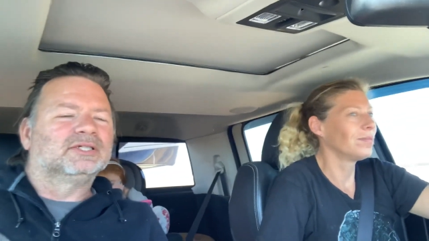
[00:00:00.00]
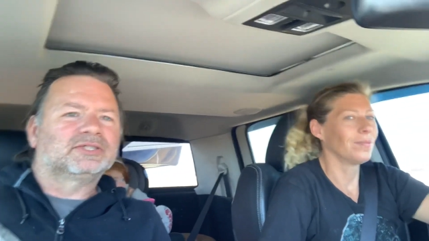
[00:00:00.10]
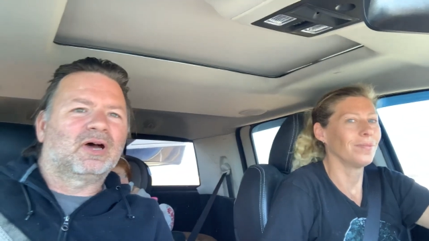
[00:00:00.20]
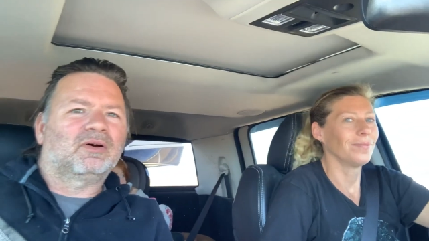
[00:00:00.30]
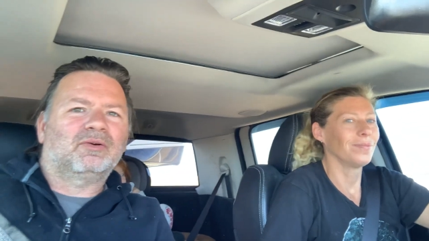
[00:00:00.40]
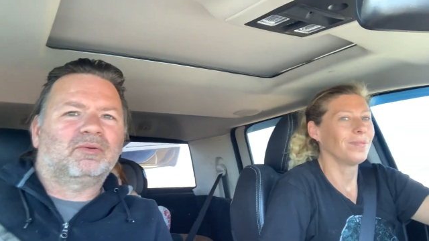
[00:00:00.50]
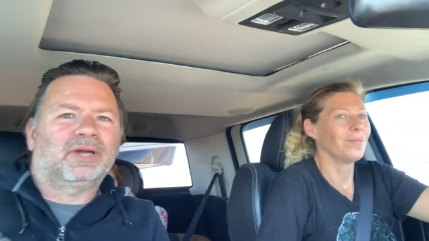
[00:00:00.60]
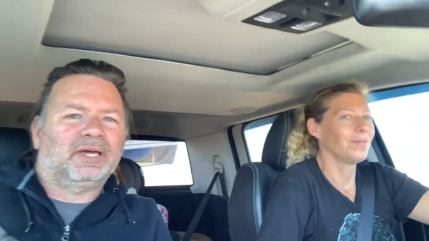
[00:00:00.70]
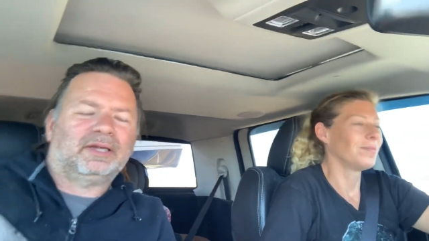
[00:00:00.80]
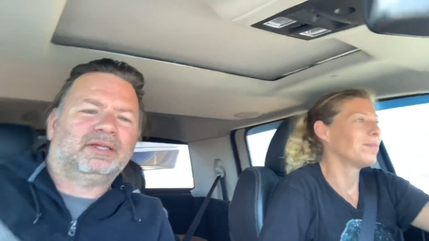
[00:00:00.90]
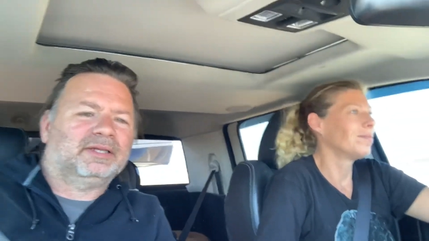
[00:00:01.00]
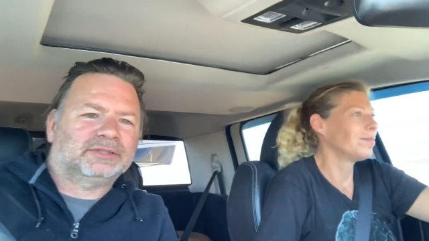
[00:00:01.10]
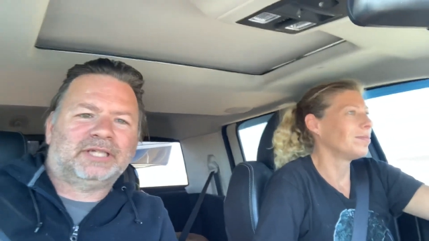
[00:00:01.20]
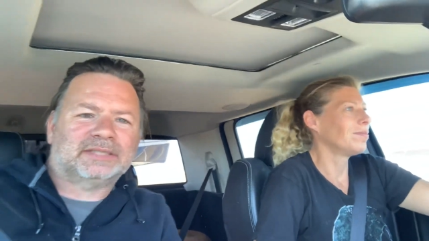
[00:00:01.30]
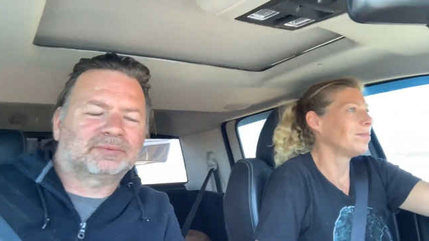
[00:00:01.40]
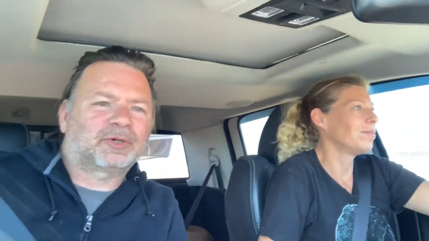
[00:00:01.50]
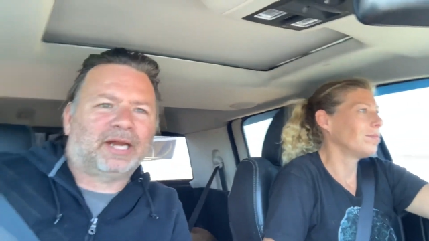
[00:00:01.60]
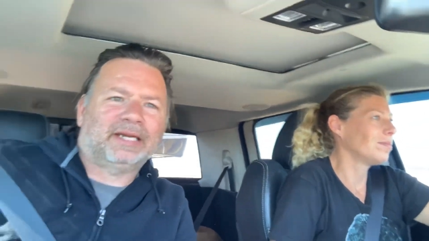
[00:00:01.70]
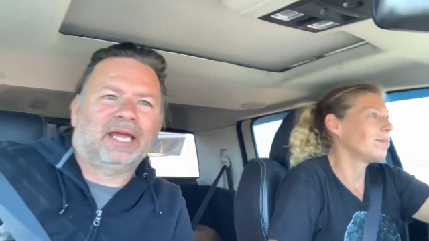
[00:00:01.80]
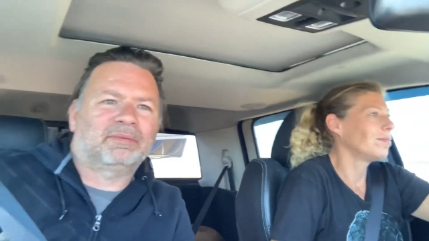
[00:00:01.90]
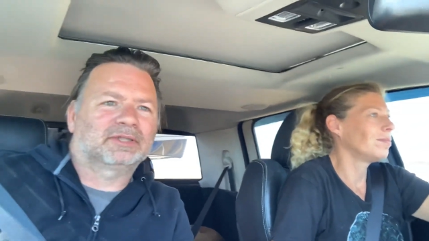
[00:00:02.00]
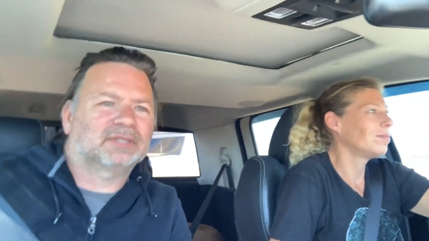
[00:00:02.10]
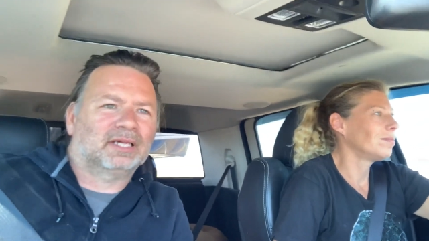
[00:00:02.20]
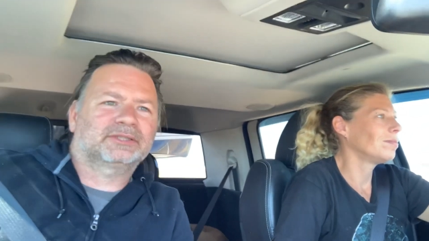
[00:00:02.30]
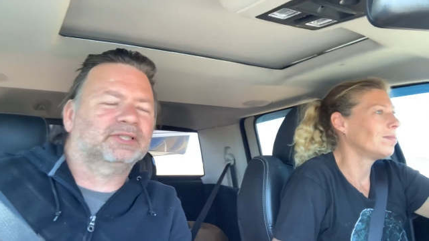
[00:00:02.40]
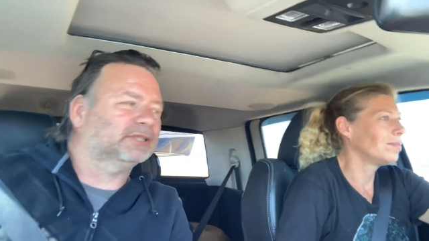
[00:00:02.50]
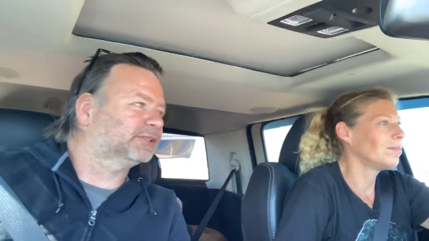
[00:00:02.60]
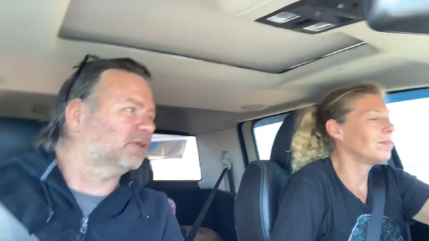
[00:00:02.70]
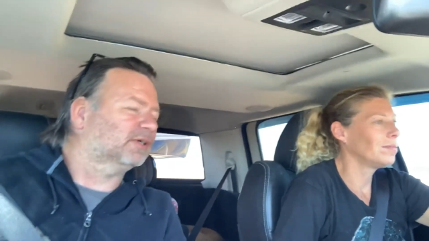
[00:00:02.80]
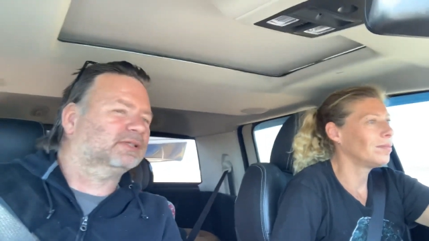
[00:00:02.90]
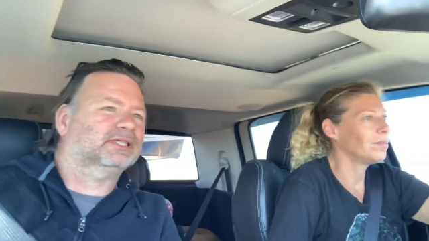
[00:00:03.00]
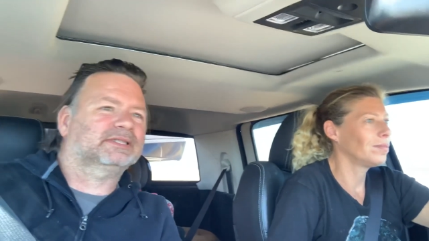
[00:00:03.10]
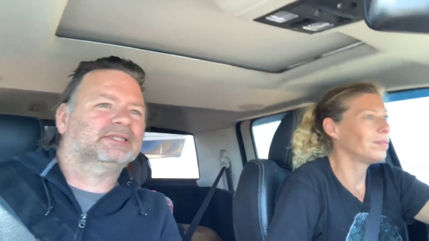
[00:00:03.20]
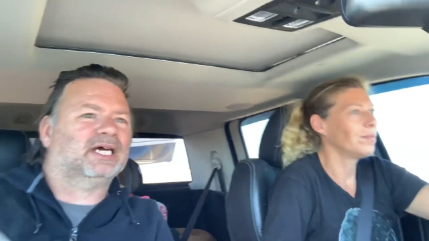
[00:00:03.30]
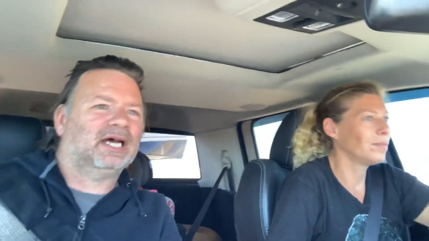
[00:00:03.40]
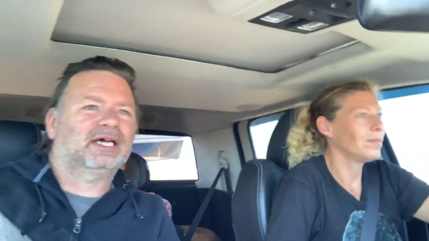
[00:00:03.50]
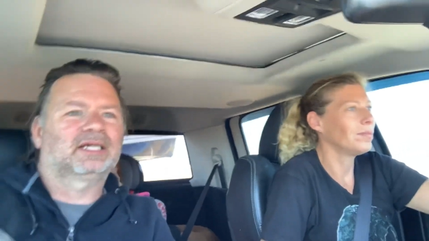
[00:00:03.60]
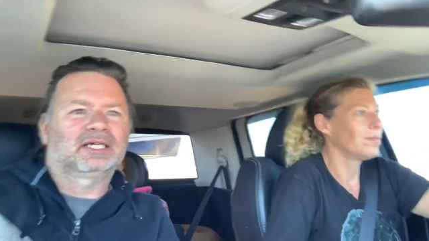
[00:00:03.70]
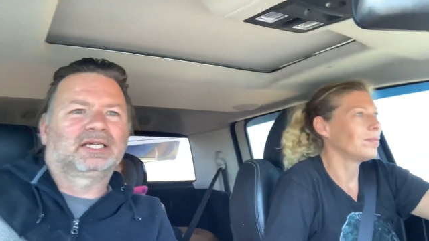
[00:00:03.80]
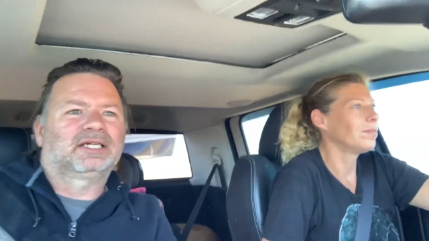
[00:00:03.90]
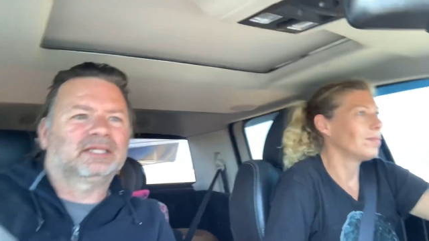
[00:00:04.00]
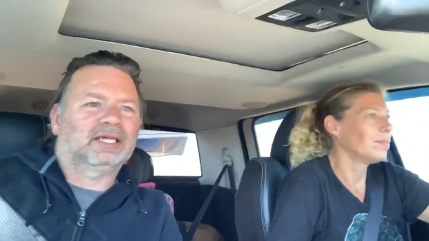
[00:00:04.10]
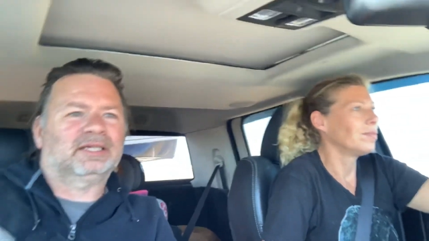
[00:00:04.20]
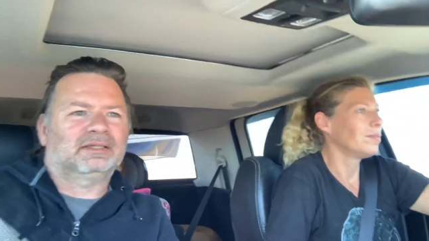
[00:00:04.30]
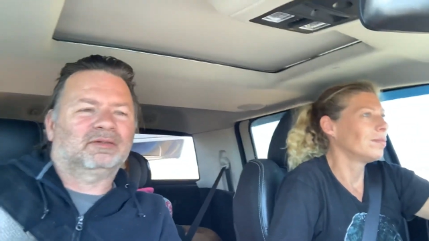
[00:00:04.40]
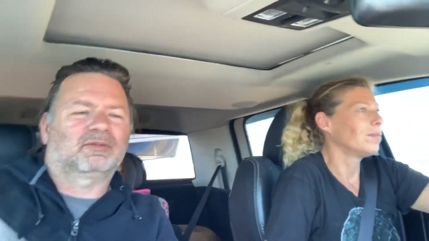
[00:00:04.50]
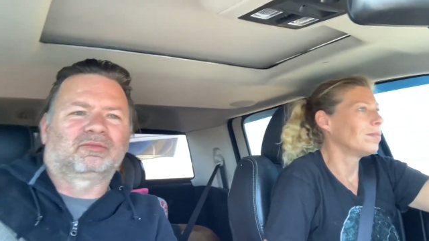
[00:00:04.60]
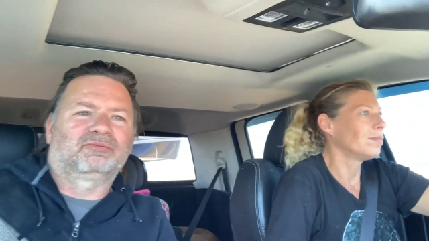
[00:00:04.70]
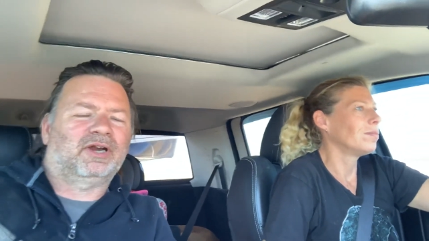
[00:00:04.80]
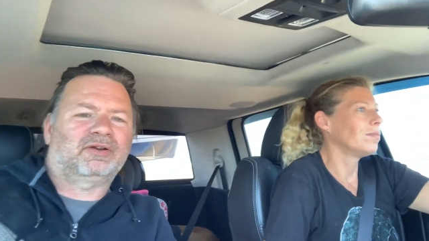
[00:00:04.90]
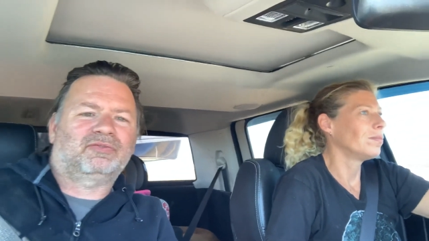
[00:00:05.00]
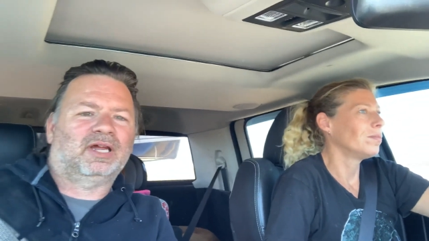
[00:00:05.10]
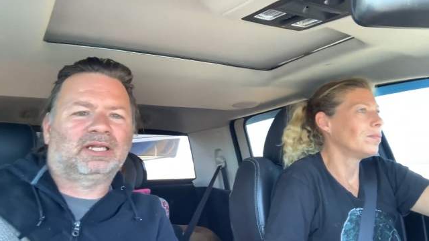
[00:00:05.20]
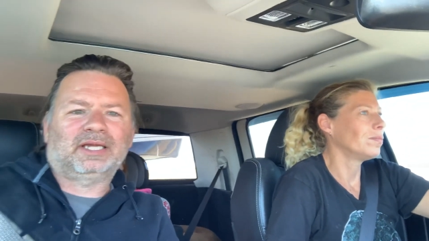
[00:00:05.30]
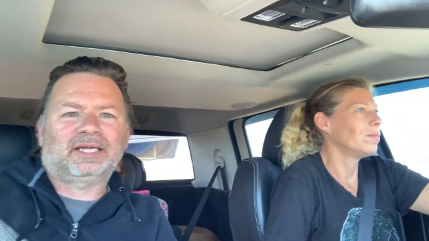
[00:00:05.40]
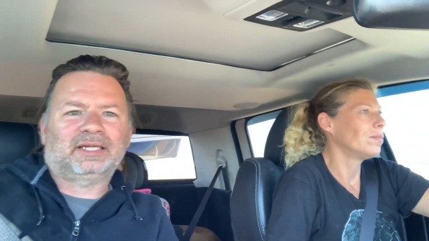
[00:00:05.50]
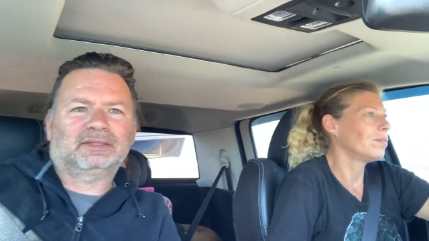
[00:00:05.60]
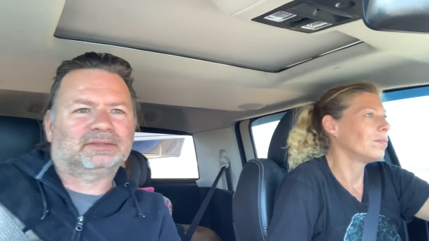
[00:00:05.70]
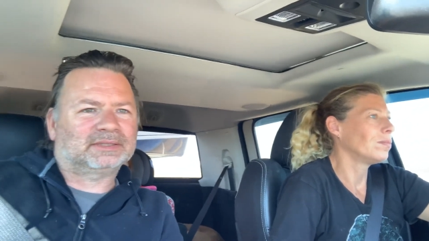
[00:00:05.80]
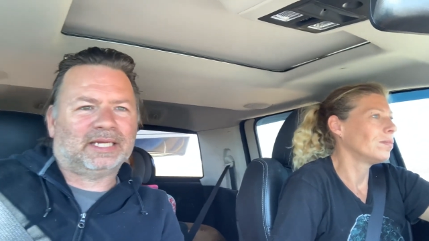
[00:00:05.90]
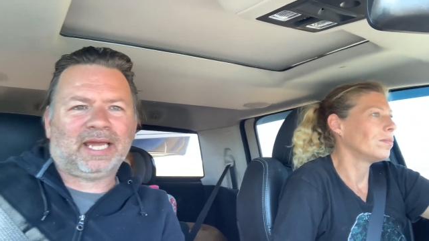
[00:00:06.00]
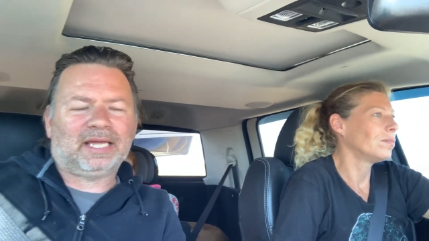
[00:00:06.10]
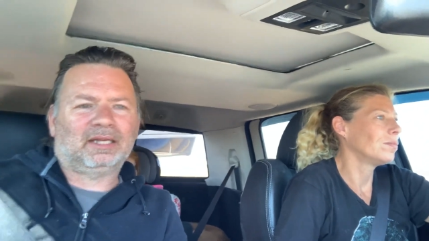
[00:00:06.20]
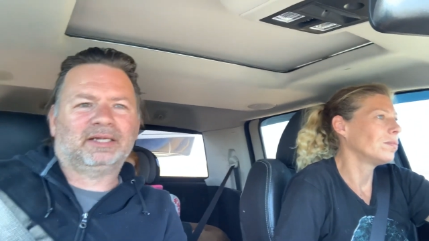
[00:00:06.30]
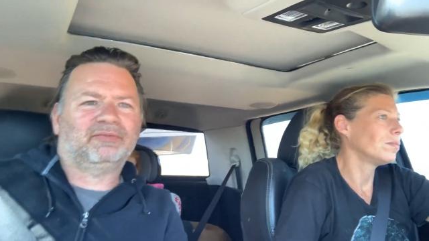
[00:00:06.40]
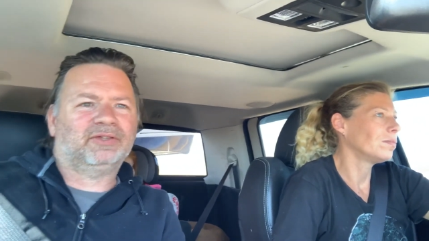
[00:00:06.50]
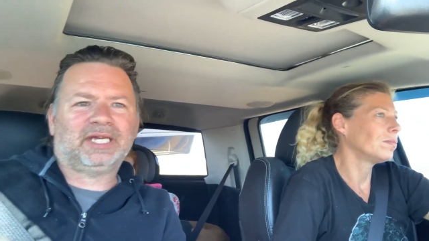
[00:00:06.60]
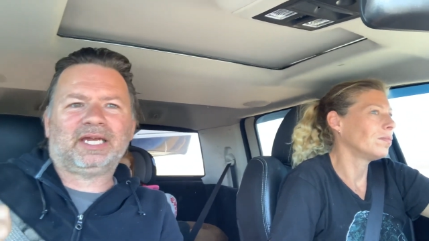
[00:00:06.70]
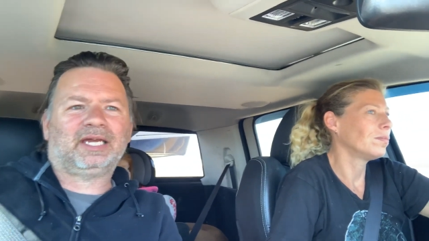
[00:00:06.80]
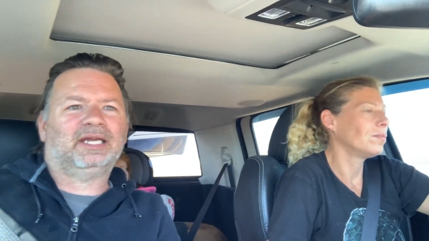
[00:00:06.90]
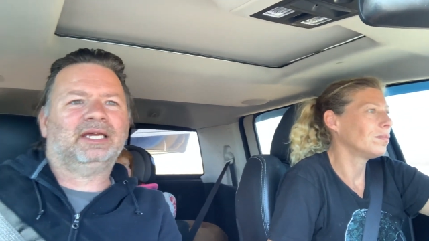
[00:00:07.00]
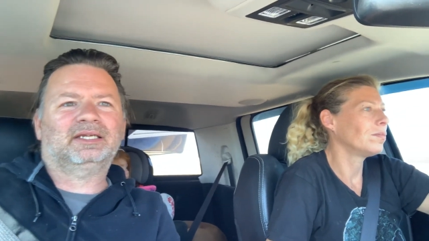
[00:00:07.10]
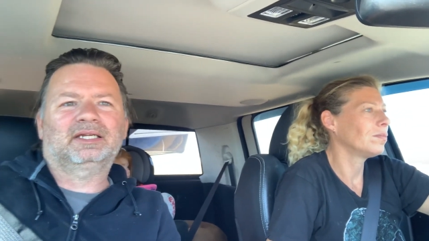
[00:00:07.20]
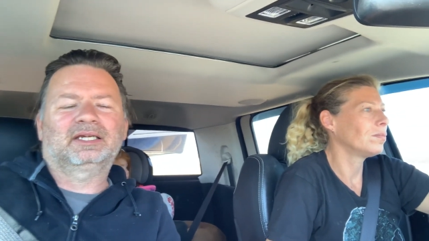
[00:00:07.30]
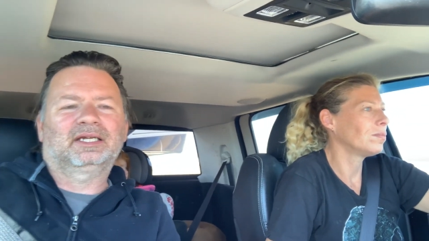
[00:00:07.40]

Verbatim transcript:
Speaker 1: So she had some great neighbors. Long story short, that. That were very friendly and said, hey, look, if you can't get in,